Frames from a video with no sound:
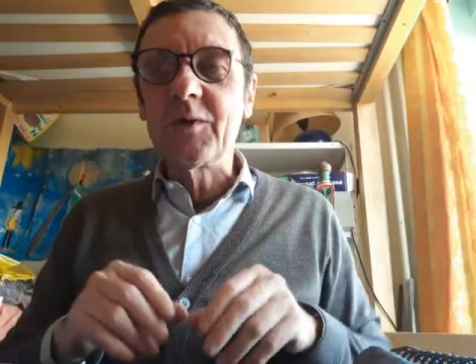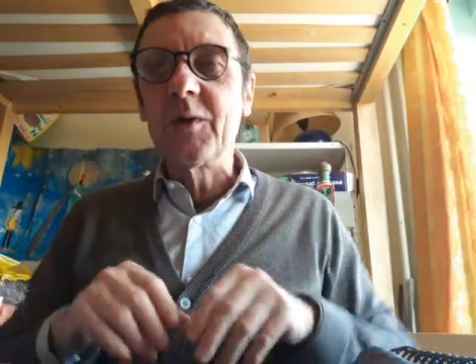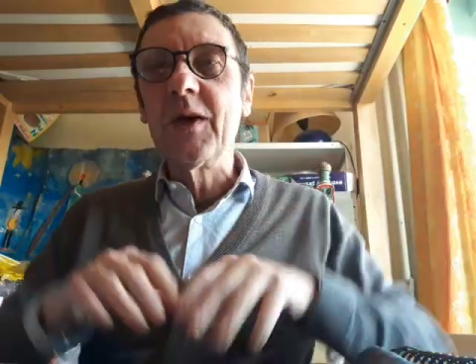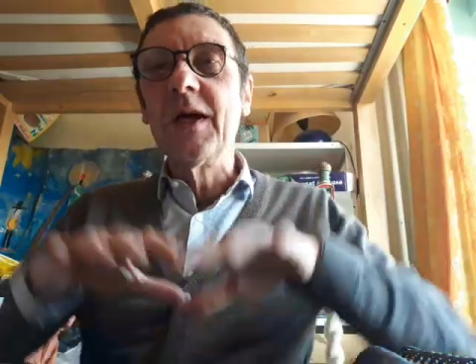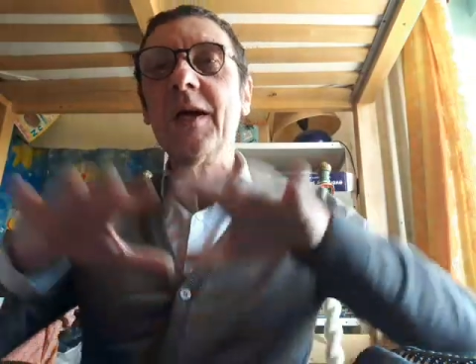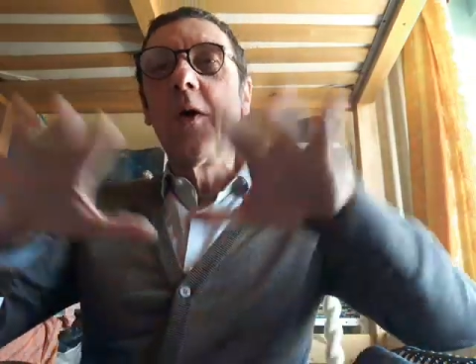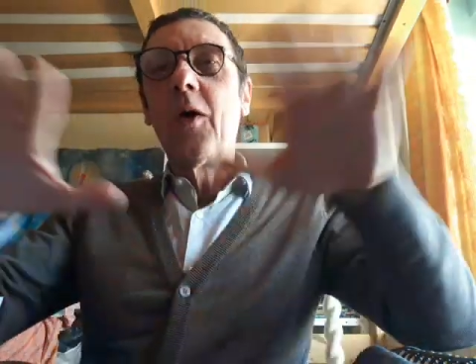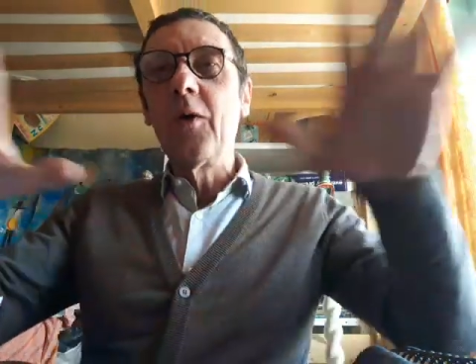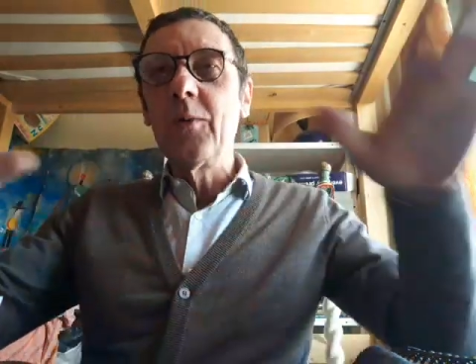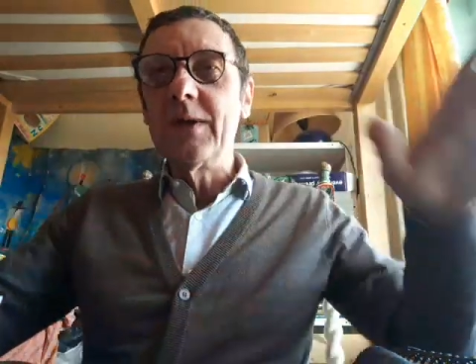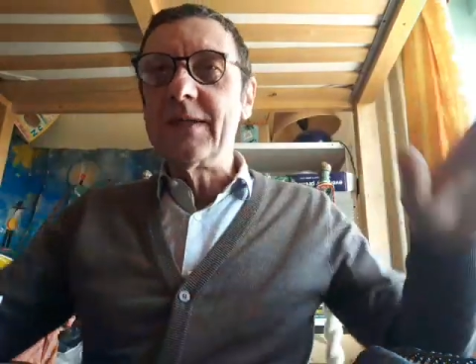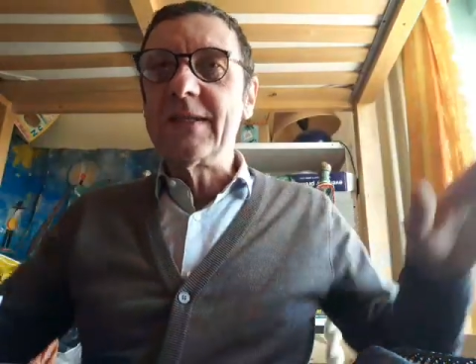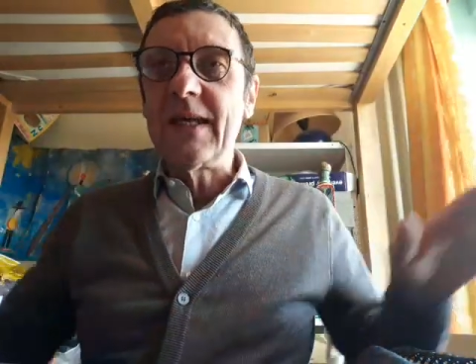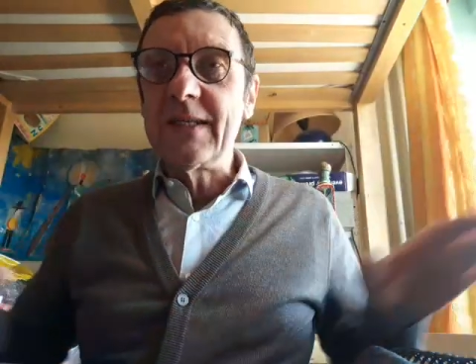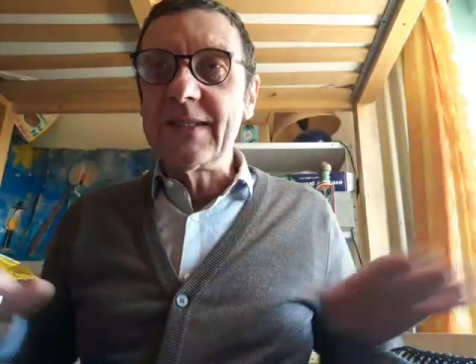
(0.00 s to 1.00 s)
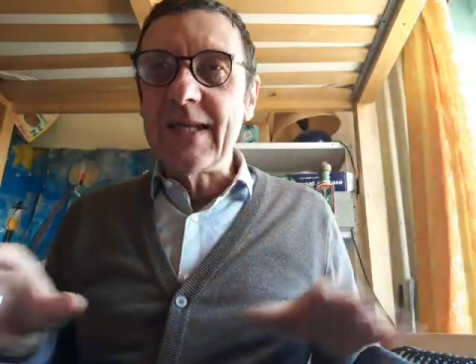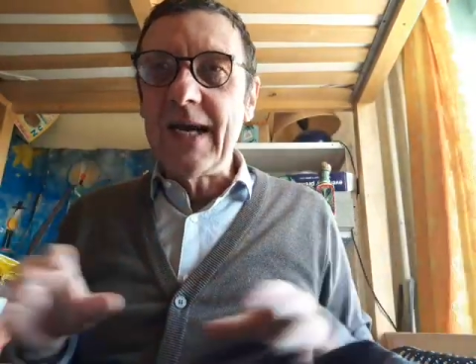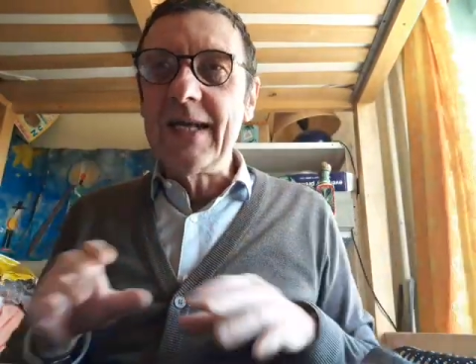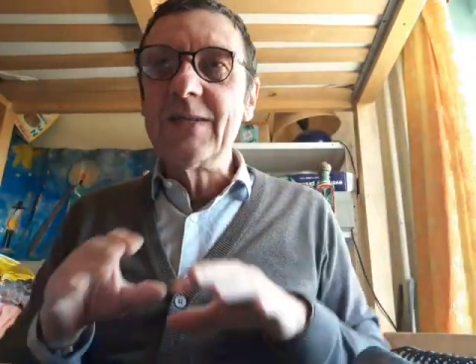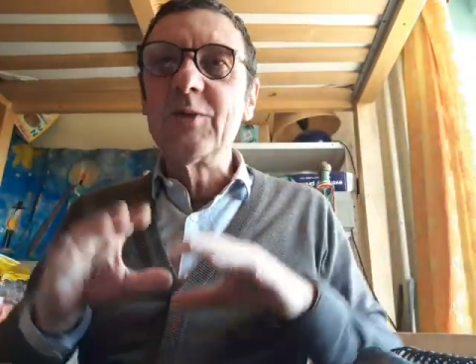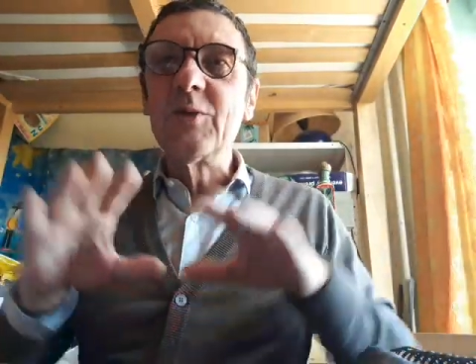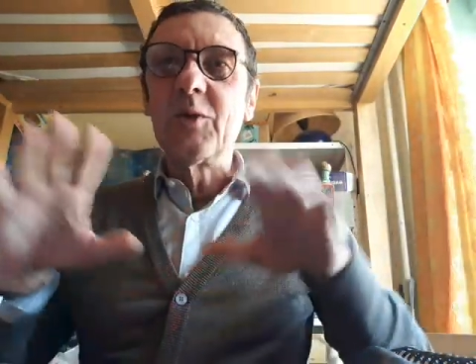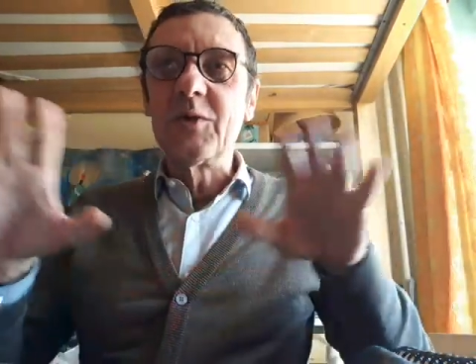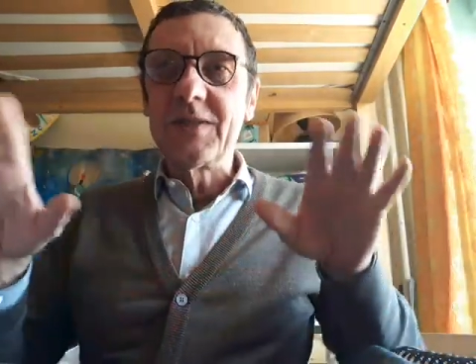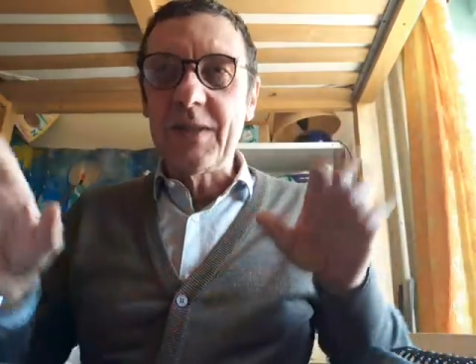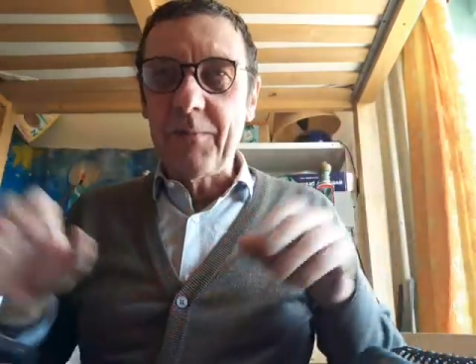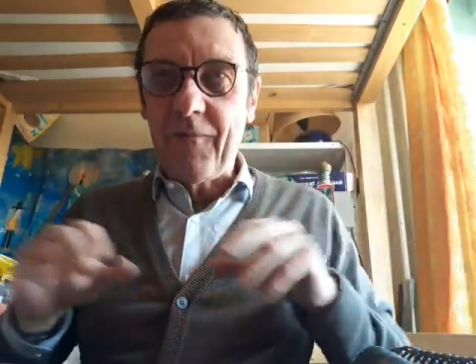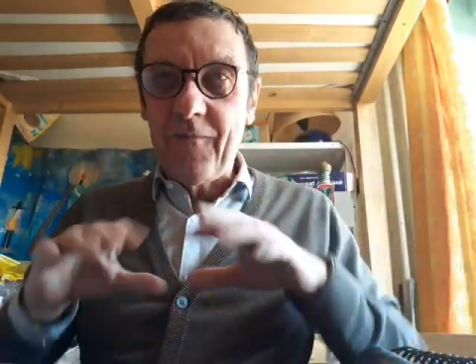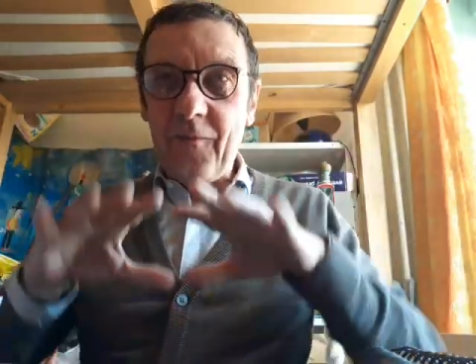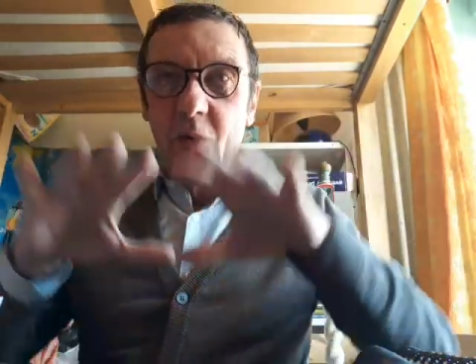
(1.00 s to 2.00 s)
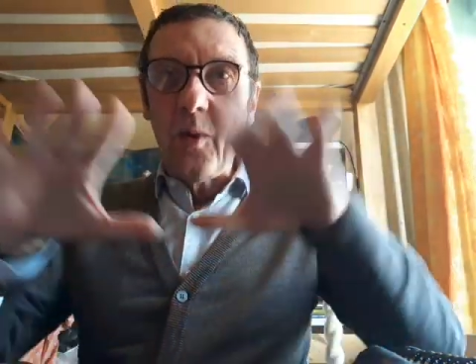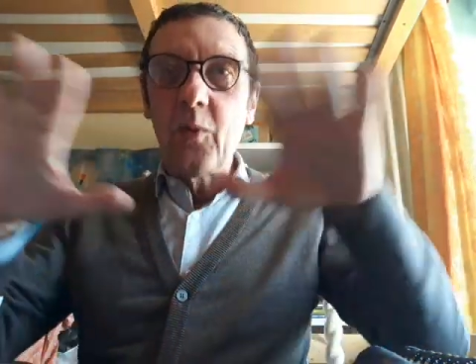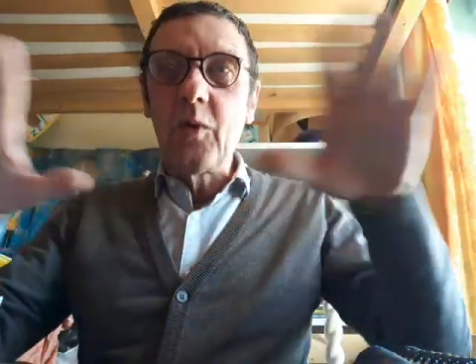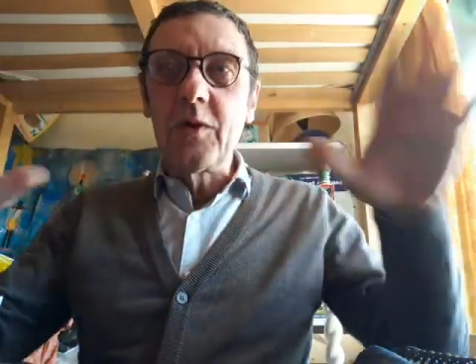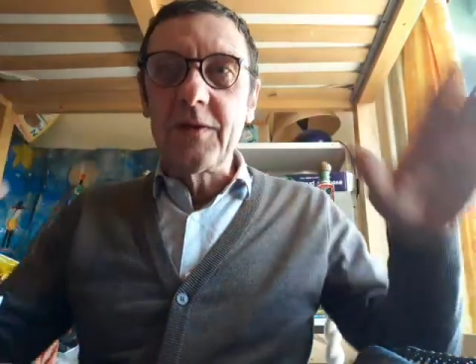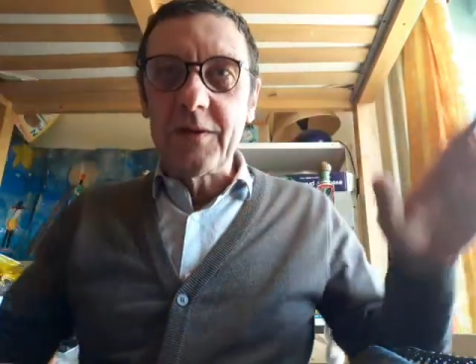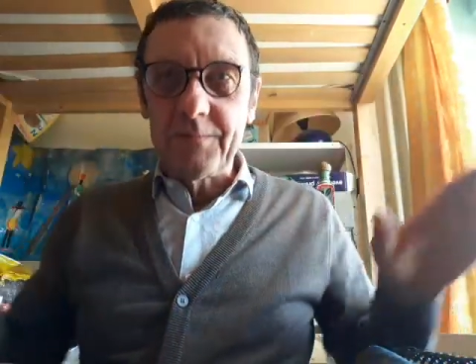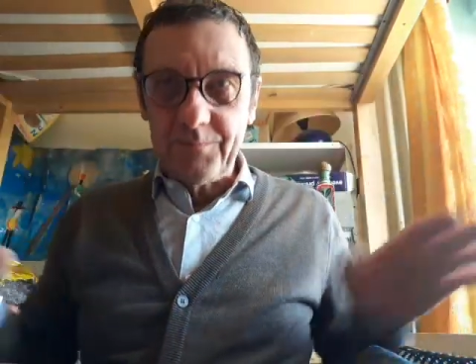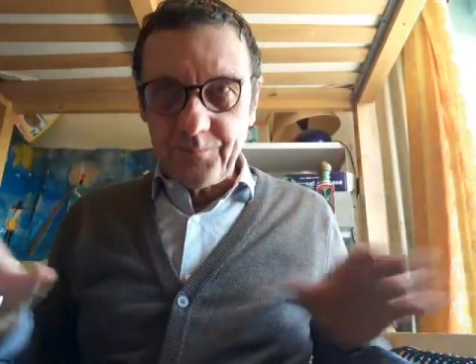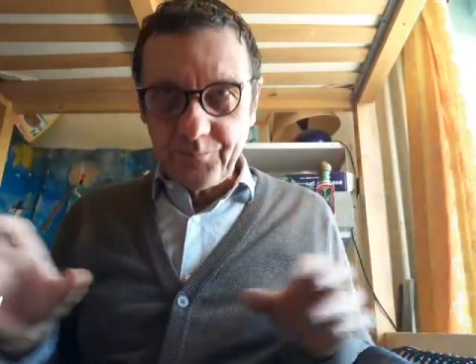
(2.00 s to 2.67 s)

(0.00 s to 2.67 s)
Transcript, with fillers: So always sends angels forward